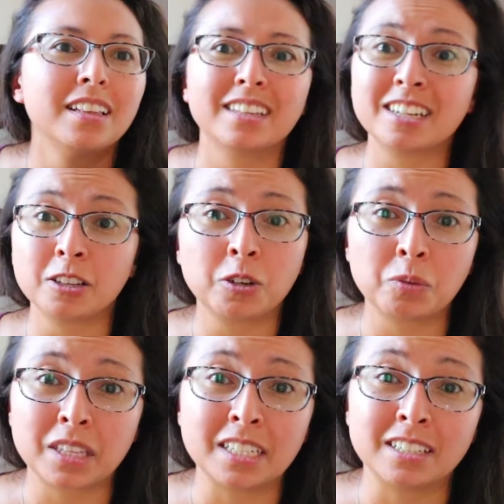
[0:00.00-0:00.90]
let alone
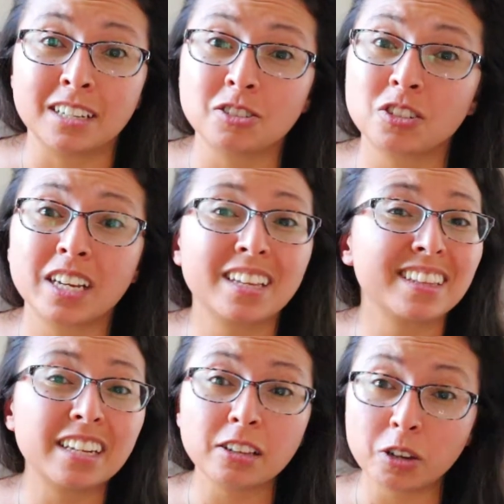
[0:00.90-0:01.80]
what they did yesterday,
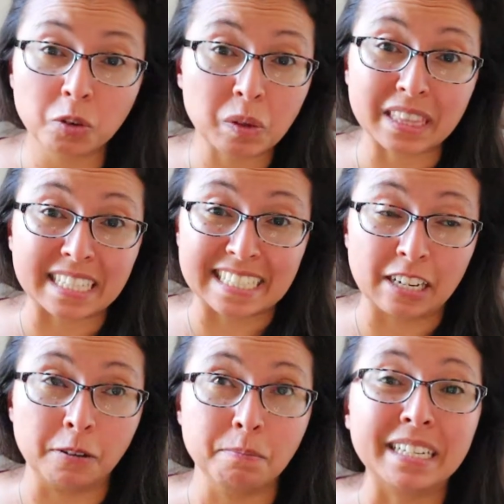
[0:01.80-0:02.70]
let alone what they did
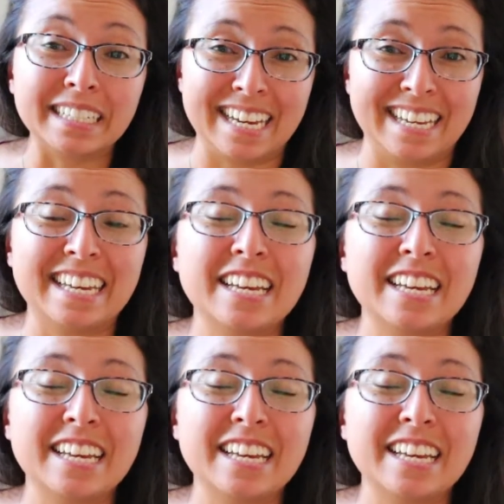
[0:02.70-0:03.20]
on Monday.